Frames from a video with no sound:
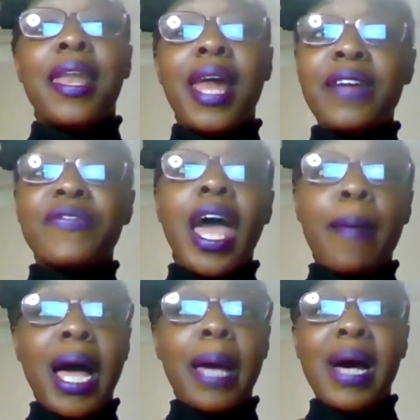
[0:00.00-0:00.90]
And I have
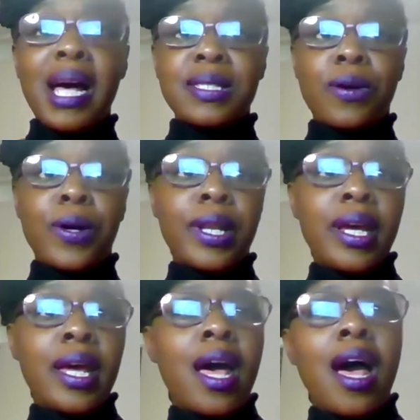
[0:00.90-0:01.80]
kept my mask
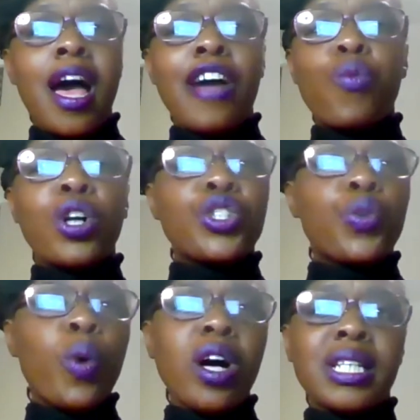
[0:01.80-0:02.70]
on. I've
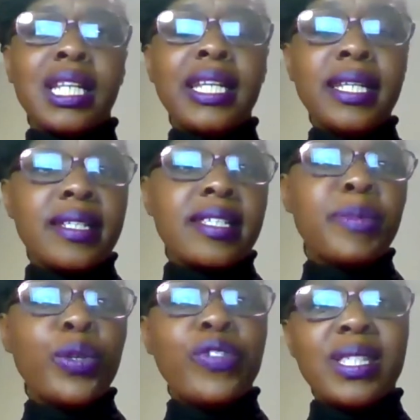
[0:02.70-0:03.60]
watched the world
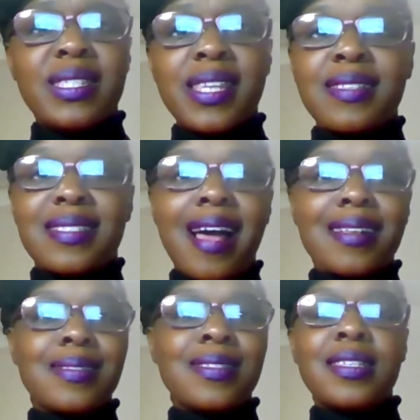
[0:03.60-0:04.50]
leaders move in
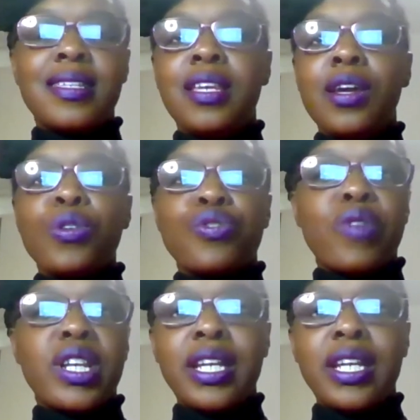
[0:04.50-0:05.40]
zigzags and
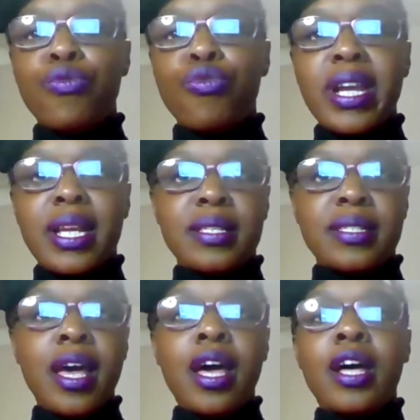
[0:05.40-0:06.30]
CEOs running in
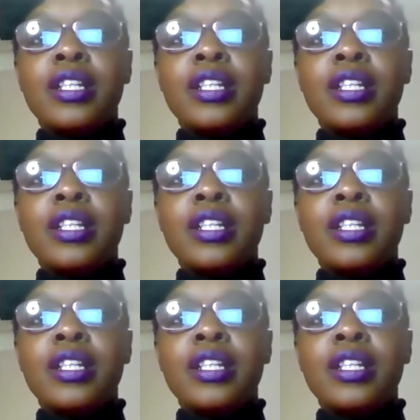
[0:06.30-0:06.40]
rings